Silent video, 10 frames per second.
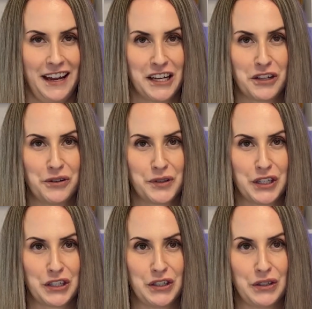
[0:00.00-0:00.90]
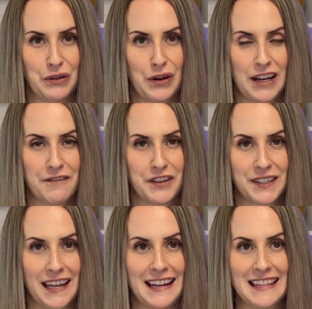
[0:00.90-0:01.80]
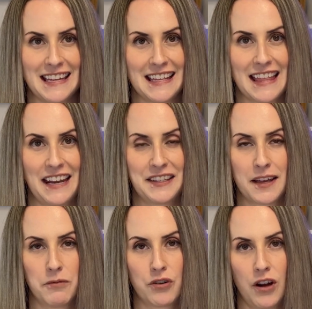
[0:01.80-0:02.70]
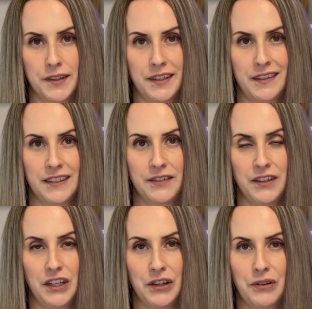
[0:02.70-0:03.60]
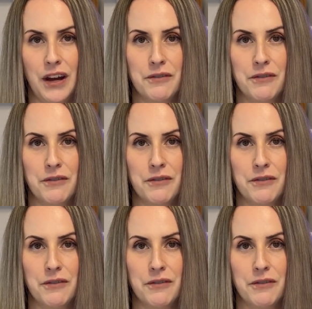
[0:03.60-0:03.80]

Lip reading: in closing too, if there's anything that has come across in this video,